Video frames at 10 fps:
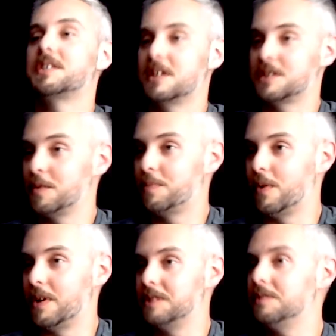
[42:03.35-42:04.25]
That's a good
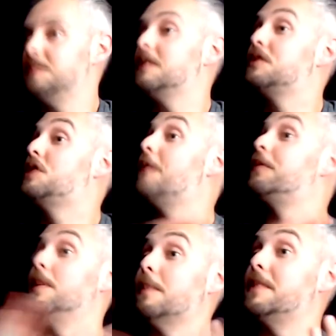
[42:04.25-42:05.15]
point. You can
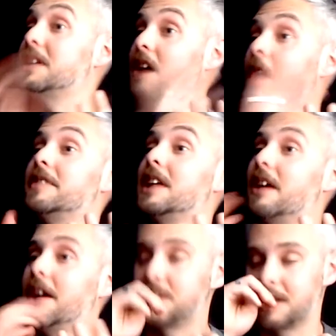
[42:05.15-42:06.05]
cover it. Maybe they cover their
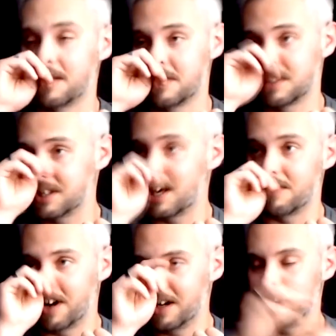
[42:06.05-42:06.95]
light at the end of the
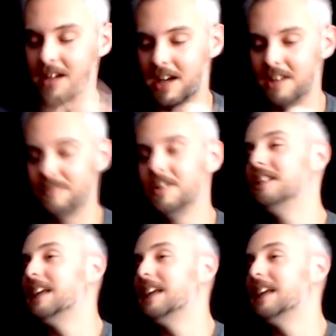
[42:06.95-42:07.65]
day, right? Okay.